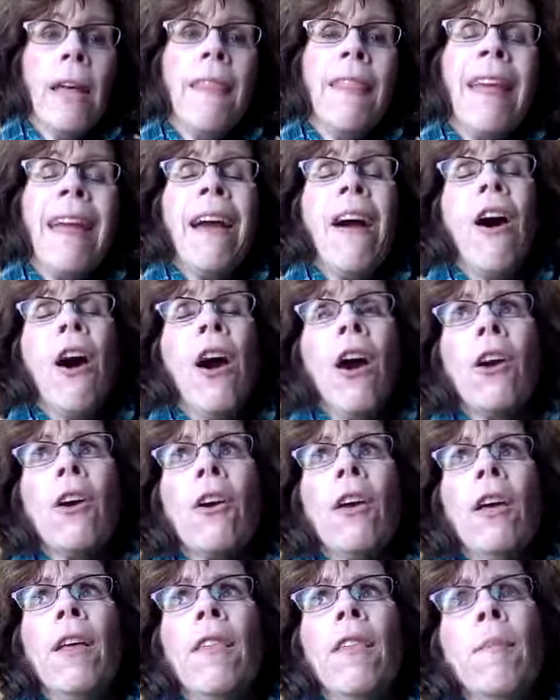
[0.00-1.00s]

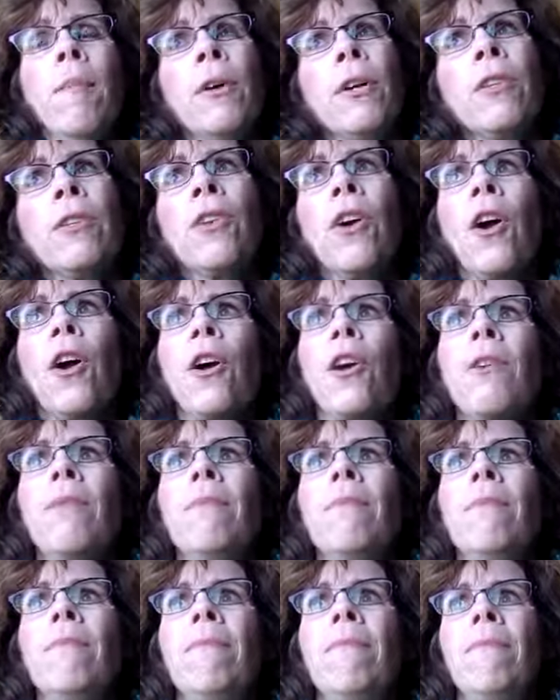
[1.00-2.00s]
The books are
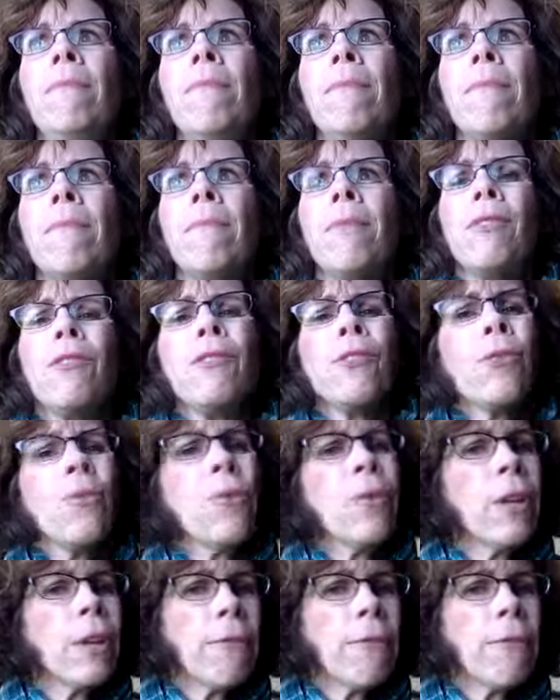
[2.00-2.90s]
sort